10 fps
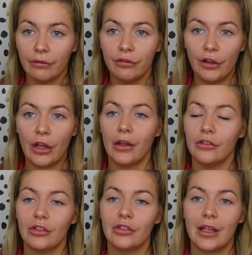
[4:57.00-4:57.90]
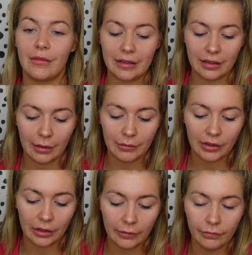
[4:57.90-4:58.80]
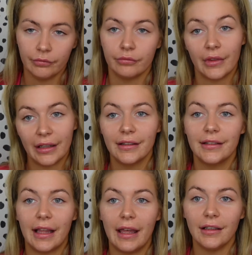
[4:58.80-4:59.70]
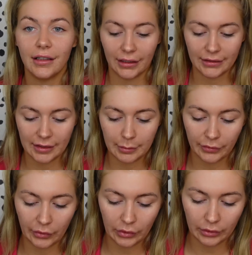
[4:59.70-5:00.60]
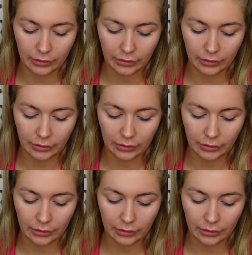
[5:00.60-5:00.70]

first just to give it time to set, like I said before.